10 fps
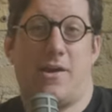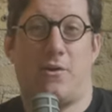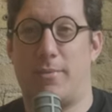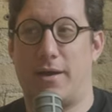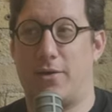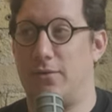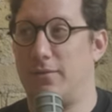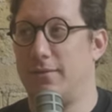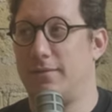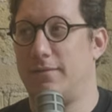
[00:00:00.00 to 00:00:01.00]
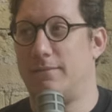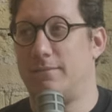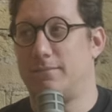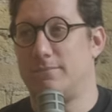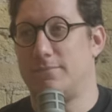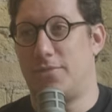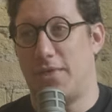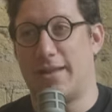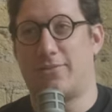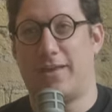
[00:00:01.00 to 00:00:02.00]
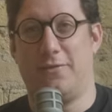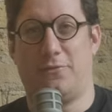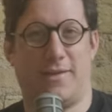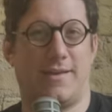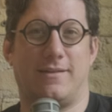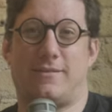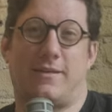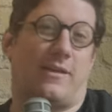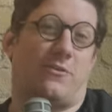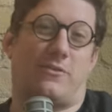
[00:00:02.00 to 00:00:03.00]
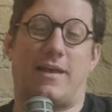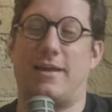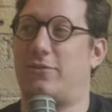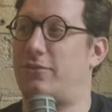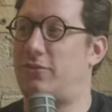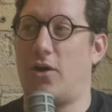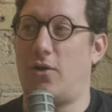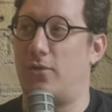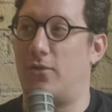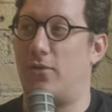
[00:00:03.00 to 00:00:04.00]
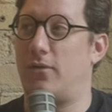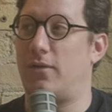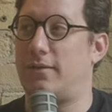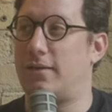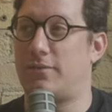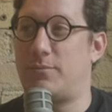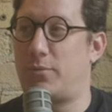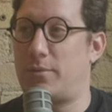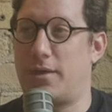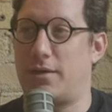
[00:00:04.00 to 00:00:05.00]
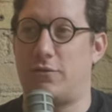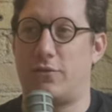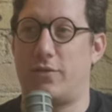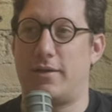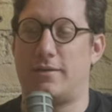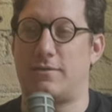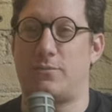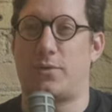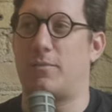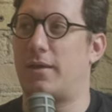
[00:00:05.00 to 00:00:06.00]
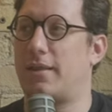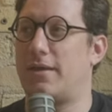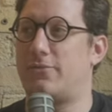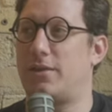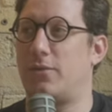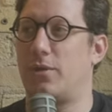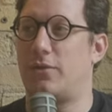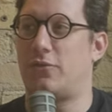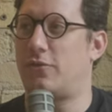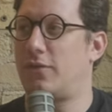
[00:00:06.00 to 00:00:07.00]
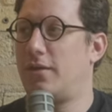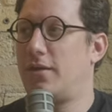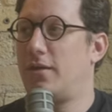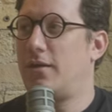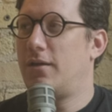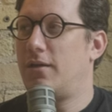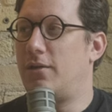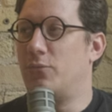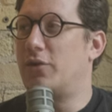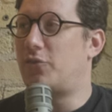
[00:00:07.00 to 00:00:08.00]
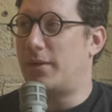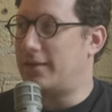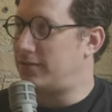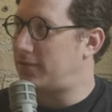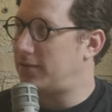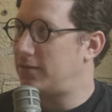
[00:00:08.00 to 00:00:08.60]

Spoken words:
about that side of things, because I just don't. It doesn't bring me any joy. It doesn't bring my life any rich enrichment.